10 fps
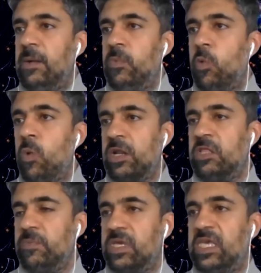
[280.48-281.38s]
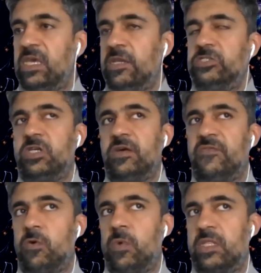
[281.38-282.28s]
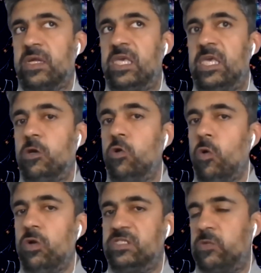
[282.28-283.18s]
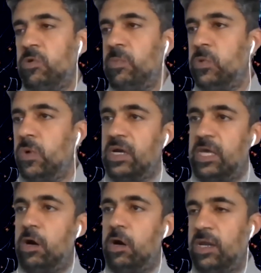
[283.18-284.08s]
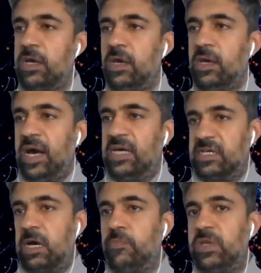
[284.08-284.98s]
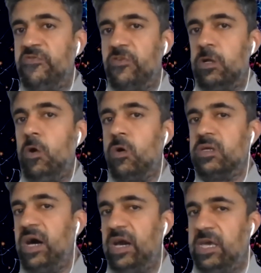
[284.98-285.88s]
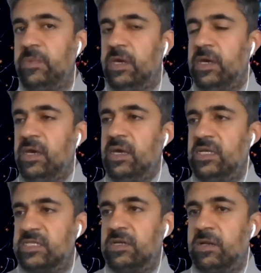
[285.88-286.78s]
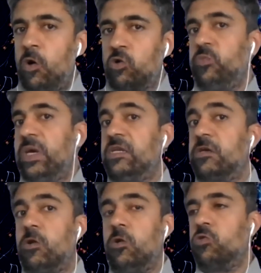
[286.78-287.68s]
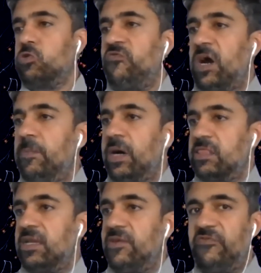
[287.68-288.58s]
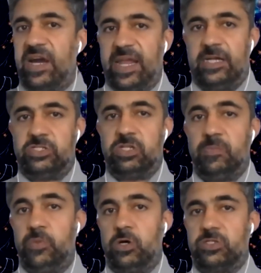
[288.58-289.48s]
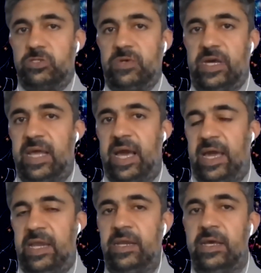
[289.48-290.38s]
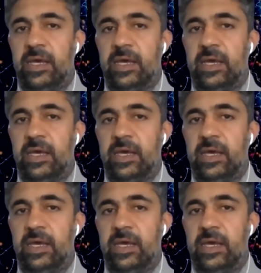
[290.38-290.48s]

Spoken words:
one of the key initiatives or one of the key goals that we've been working on as a company for a long time is an automated close of our monthly financial books, right? And